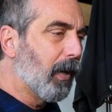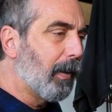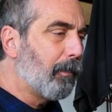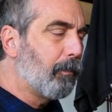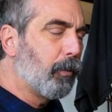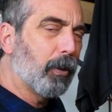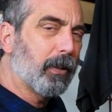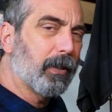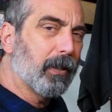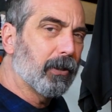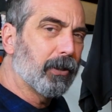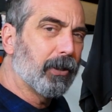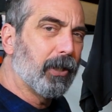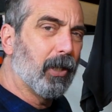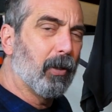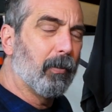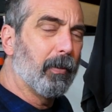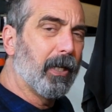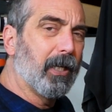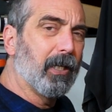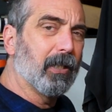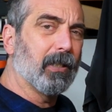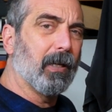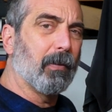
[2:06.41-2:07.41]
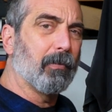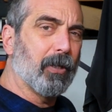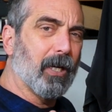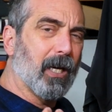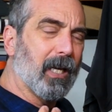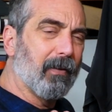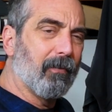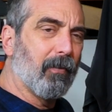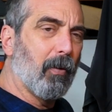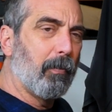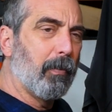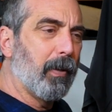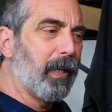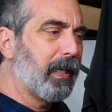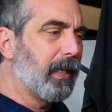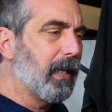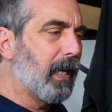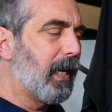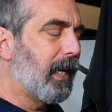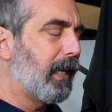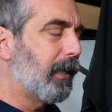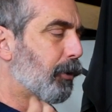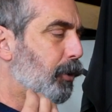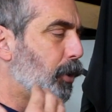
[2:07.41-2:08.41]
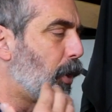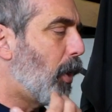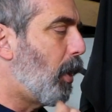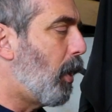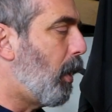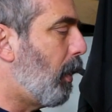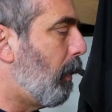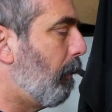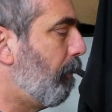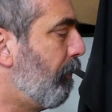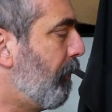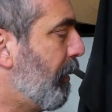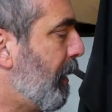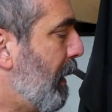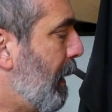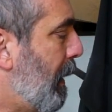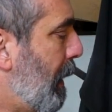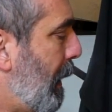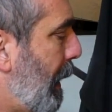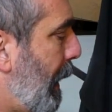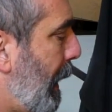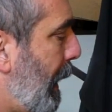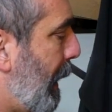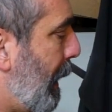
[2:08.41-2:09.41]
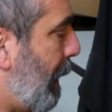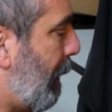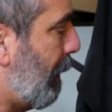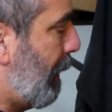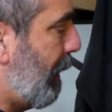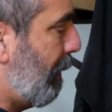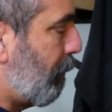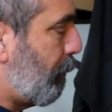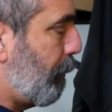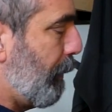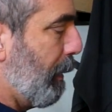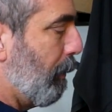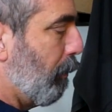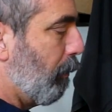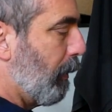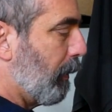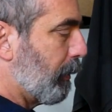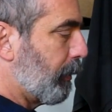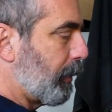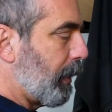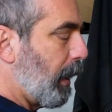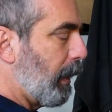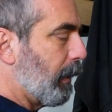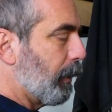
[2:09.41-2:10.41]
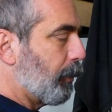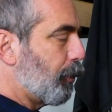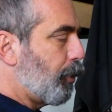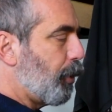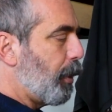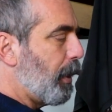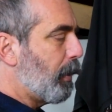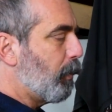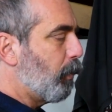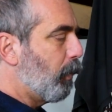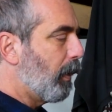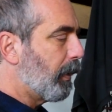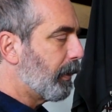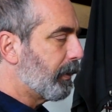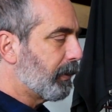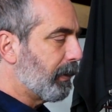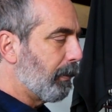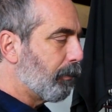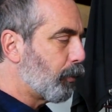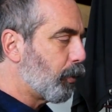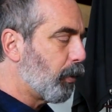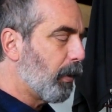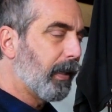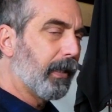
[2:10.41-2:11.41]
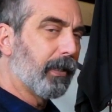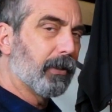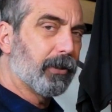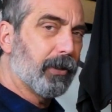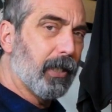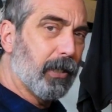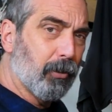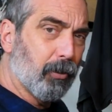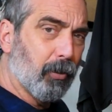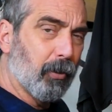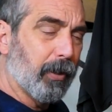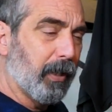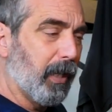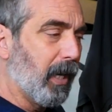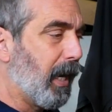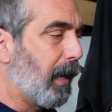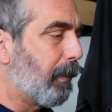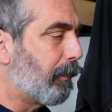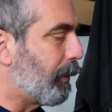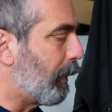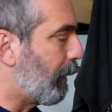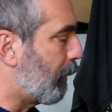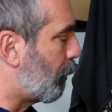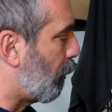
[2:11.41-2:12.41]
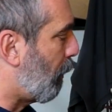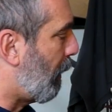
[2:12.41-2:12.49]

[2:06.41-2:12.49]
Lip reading: I put this here because I'm kind of a big guy and tall, and it gives me a solid cheek weld as I'm trying to see through the optic.